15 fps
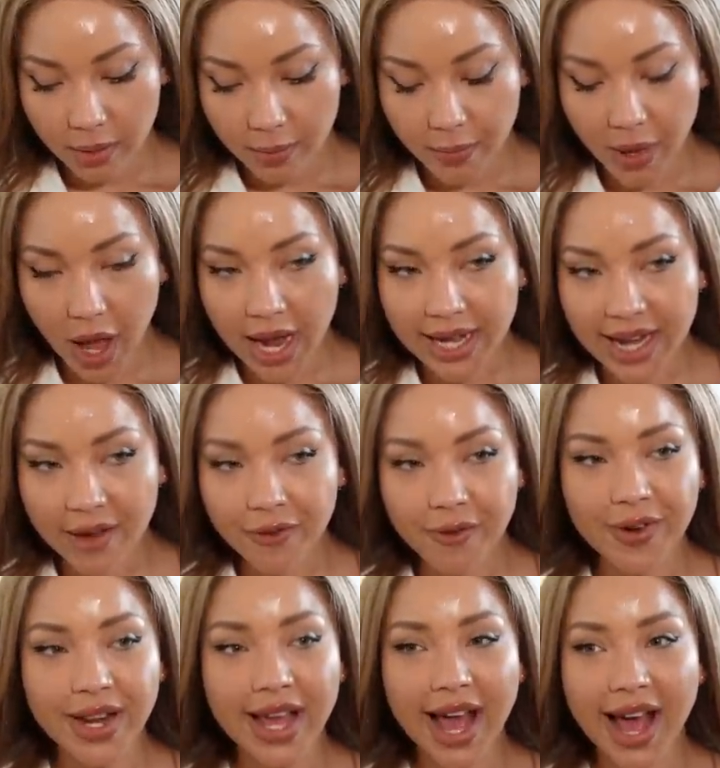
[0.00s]
but I never
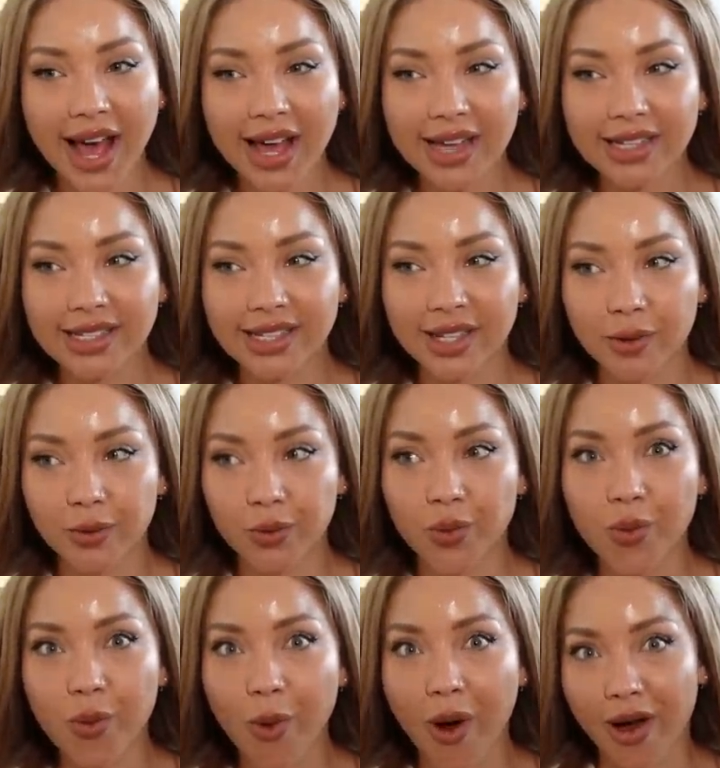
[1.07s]
really had
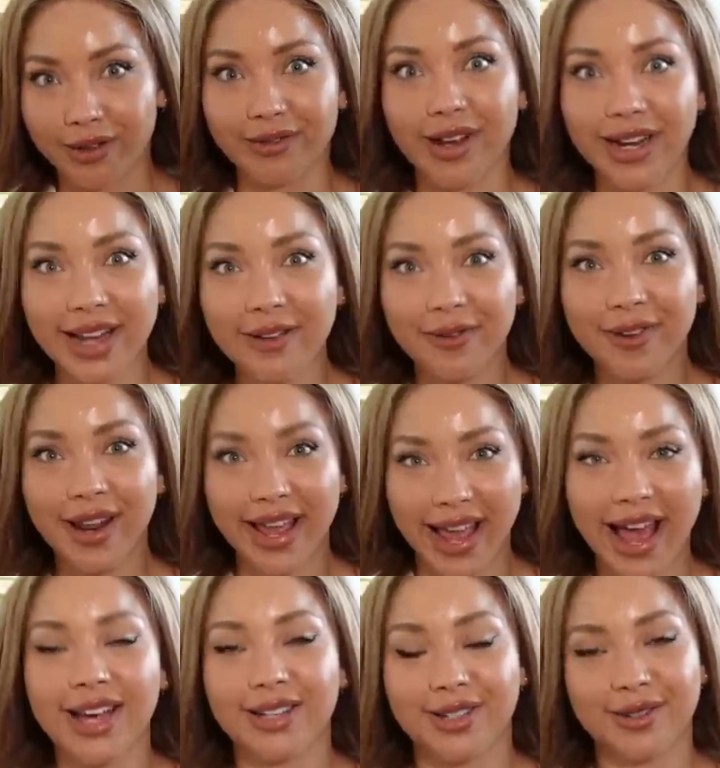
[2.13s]
one. I never like
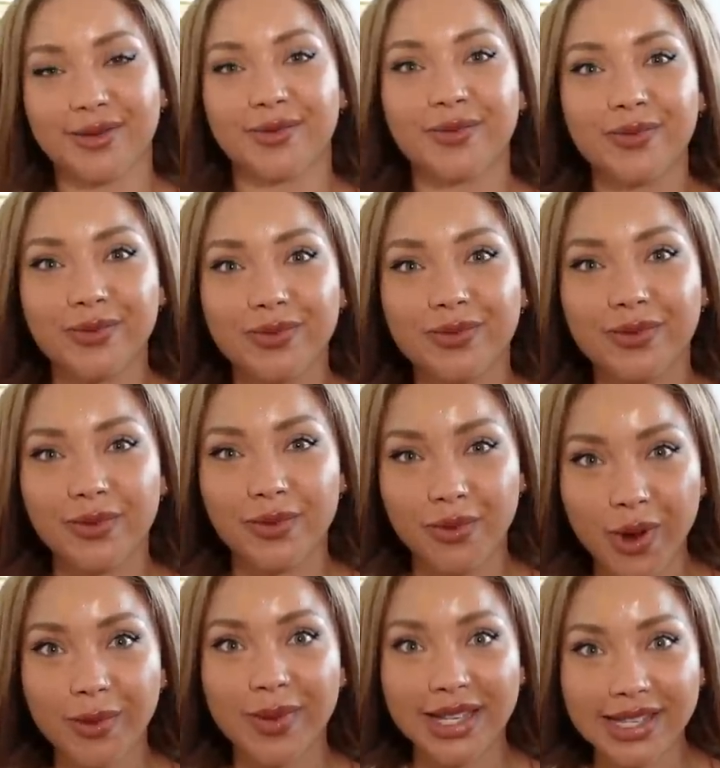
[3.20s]
had
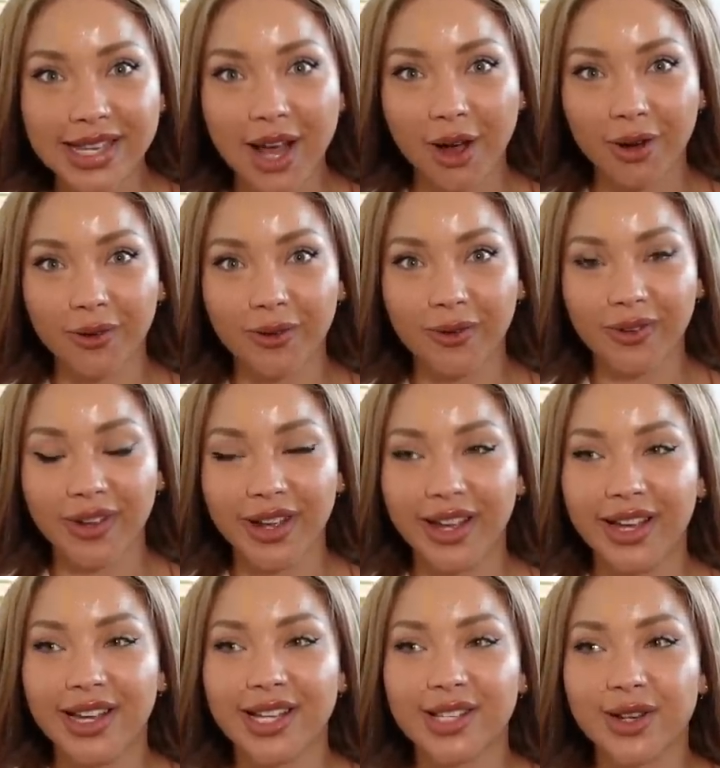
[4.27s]
one myself
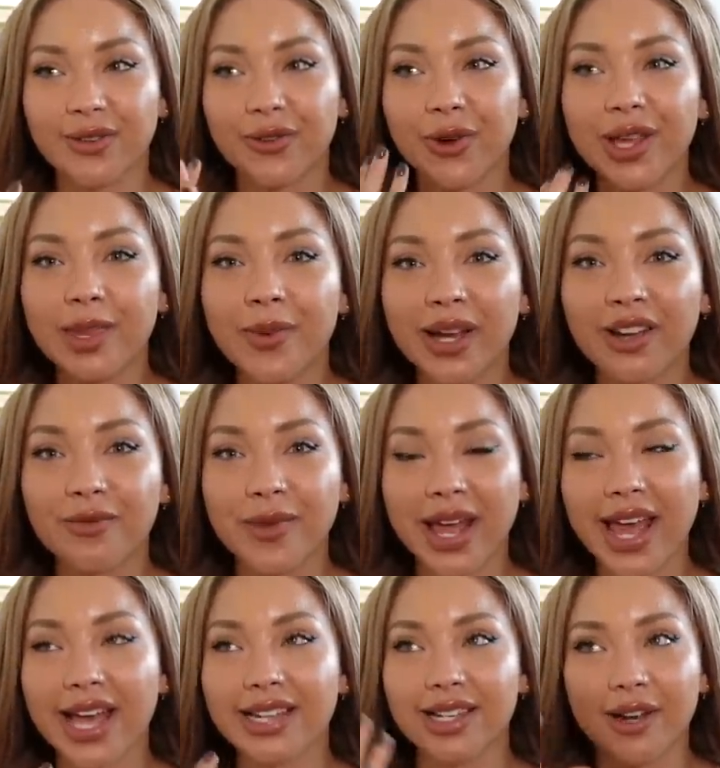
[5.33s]
so I've, in the back of my
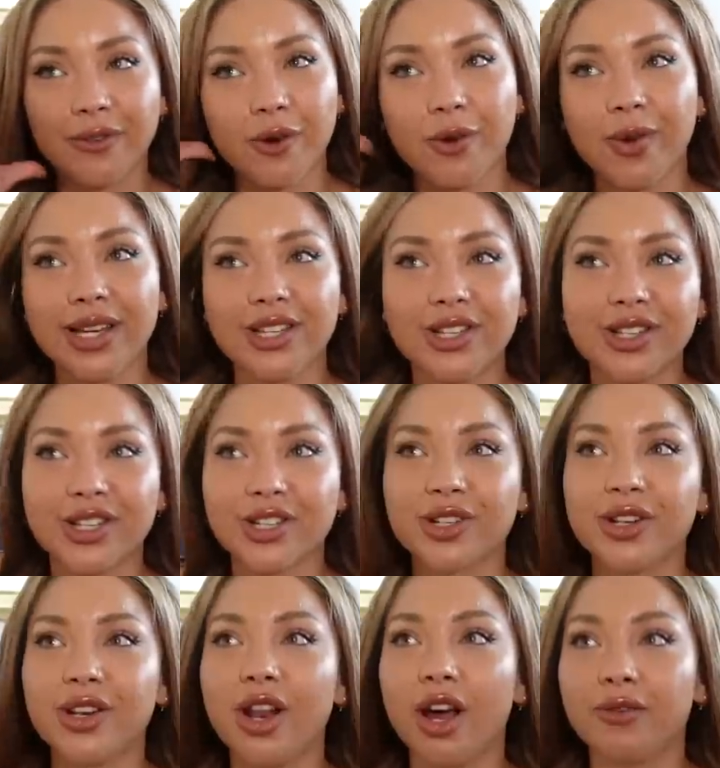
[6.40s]
head, I've always
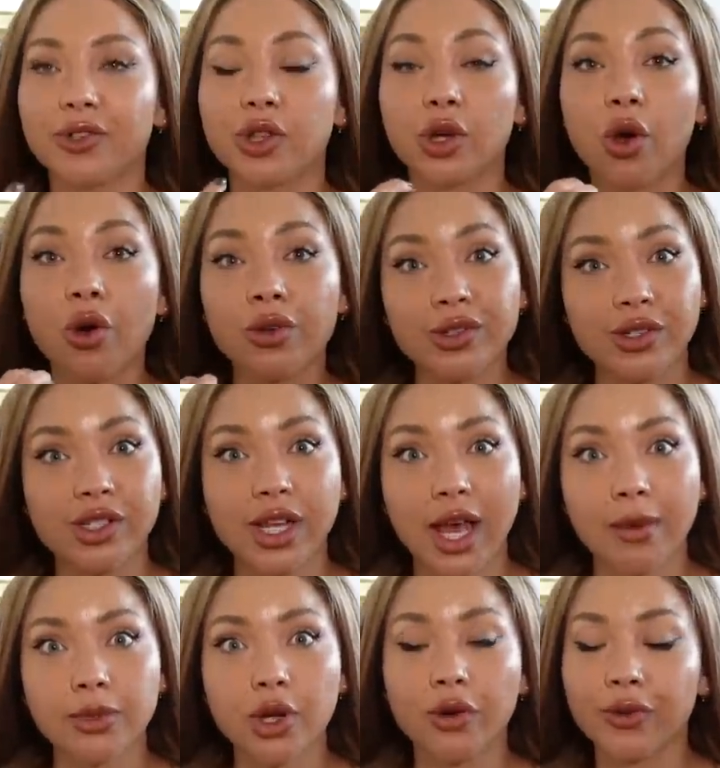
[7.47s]
just loved the
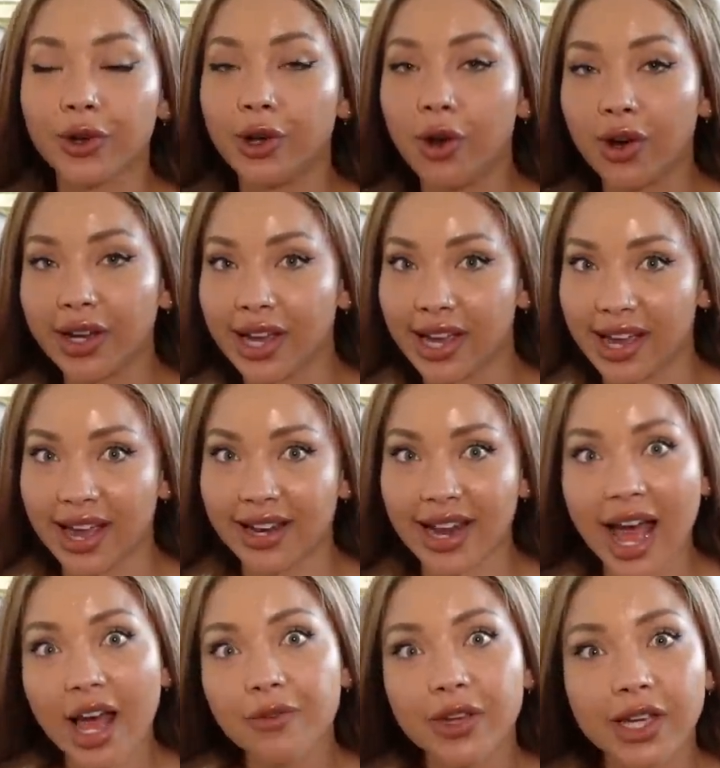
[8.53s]
concept of a locket and
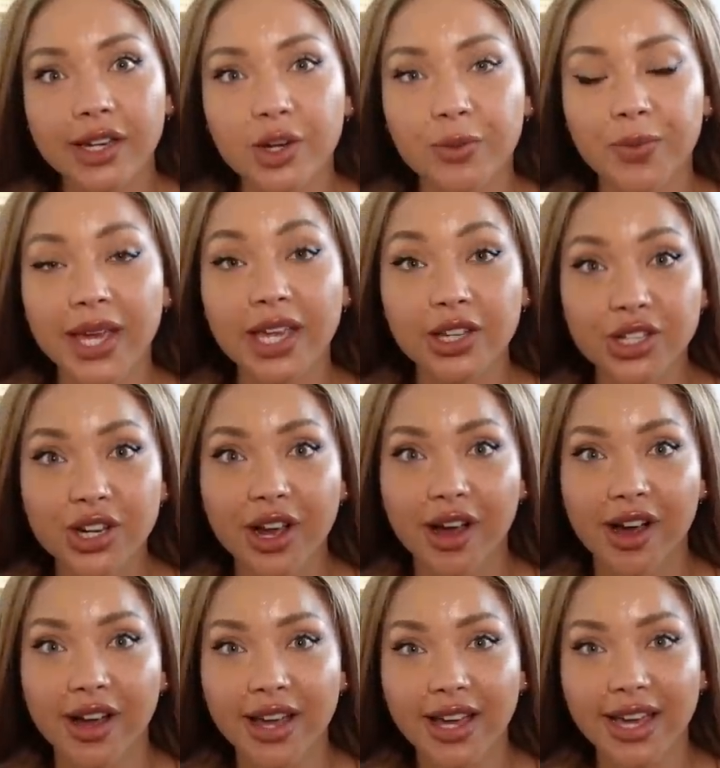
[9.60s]
having a little
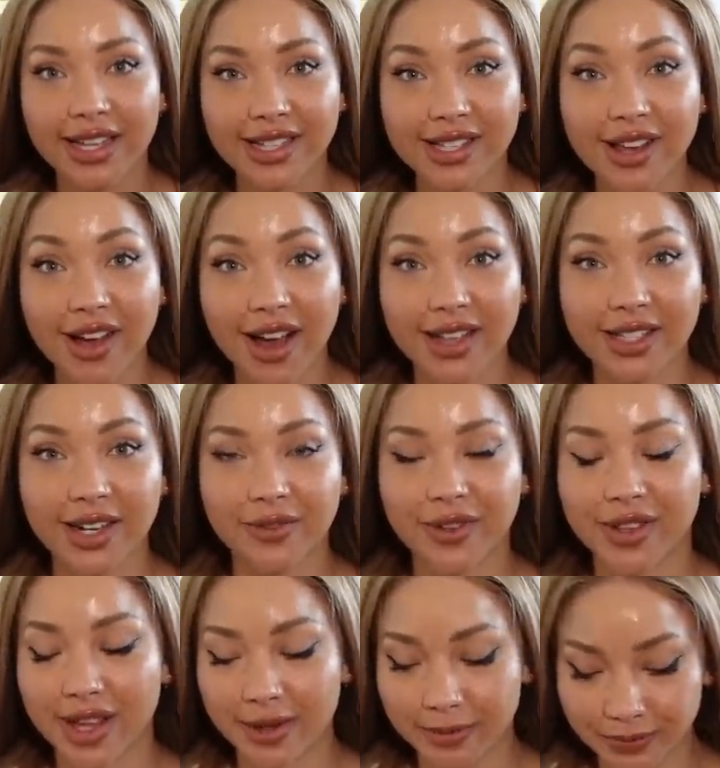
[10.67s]
picture inside and
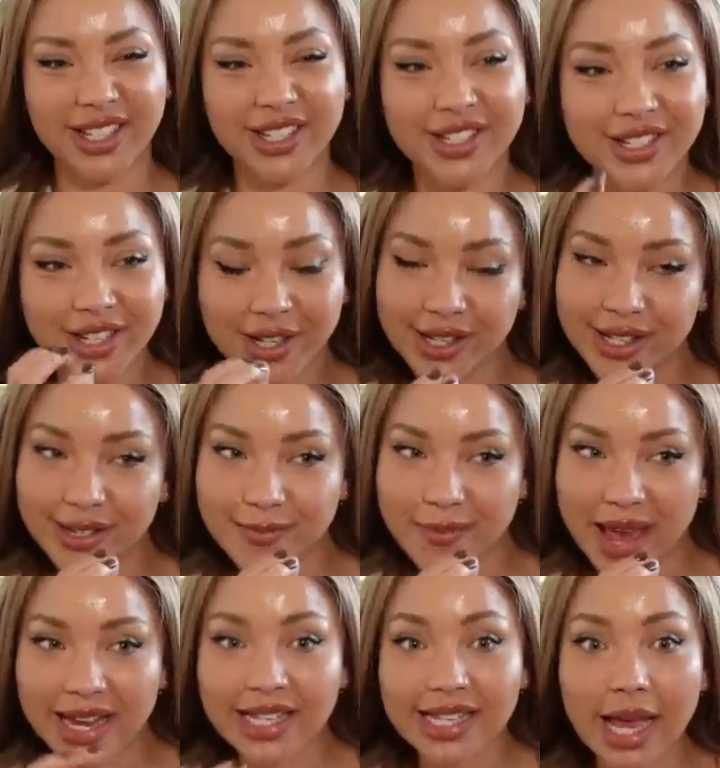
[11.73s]
everything. It just
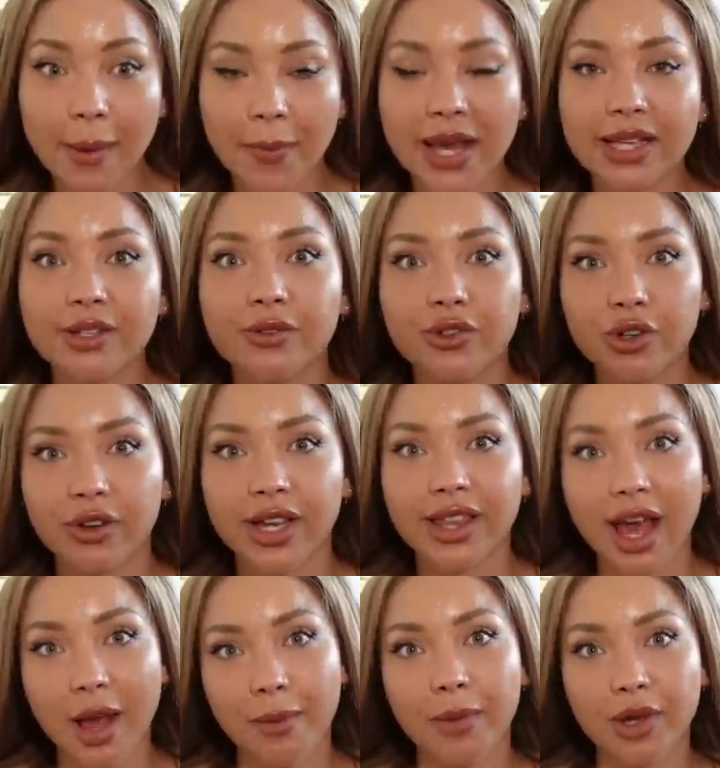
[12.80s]
makes that piece of jewellery
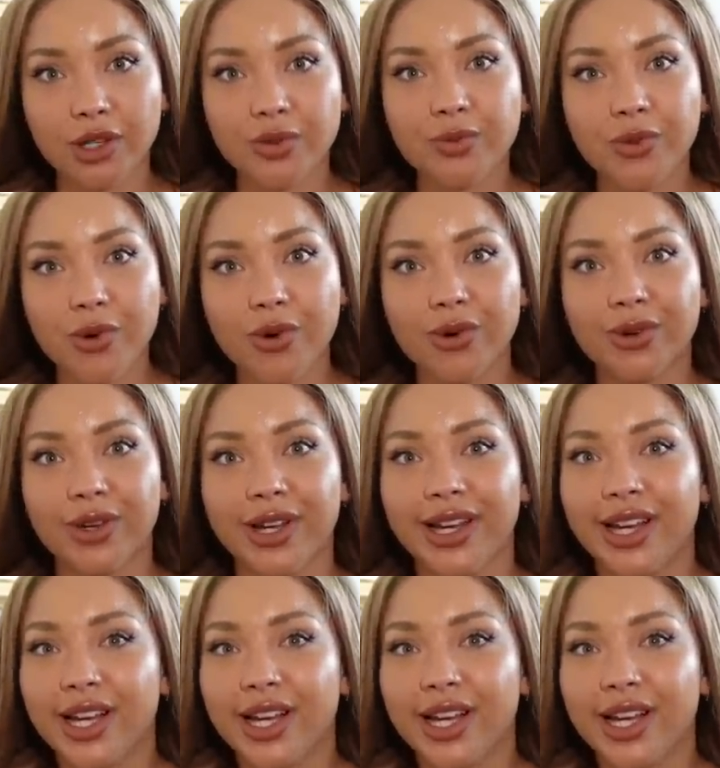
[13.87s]
that much more